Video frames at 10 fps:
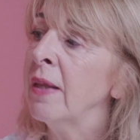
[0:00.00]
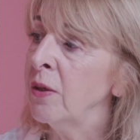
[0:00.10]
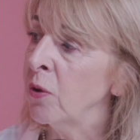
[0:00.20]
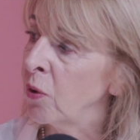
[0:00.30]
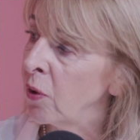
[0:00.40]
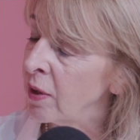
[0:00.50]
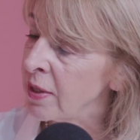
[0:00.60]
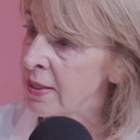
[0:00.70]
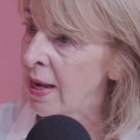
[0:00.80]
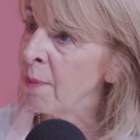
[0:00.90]
than your
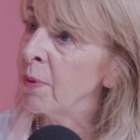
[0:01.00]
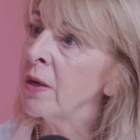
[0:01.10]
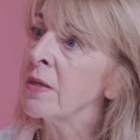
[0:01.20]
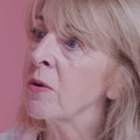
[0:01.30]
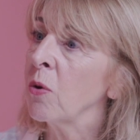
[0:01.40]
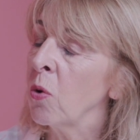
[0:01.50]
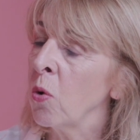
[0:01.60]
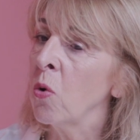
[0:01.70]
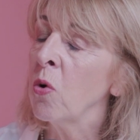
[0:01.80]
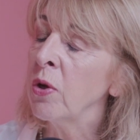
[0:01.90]
tablet
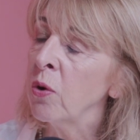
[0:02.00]
or